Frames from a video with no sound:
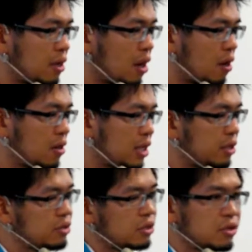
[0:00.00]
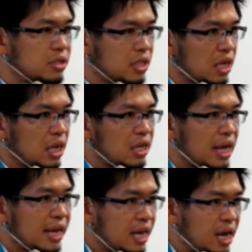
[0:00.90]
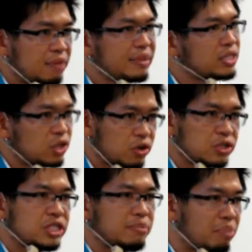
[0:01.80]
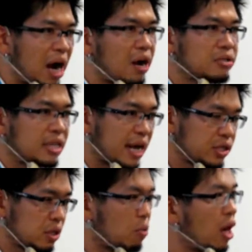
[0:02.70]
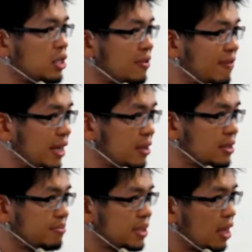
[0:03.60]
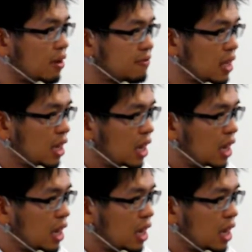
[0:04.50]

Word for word: There are the users that come and search, browse, and actually watch the videos themselves.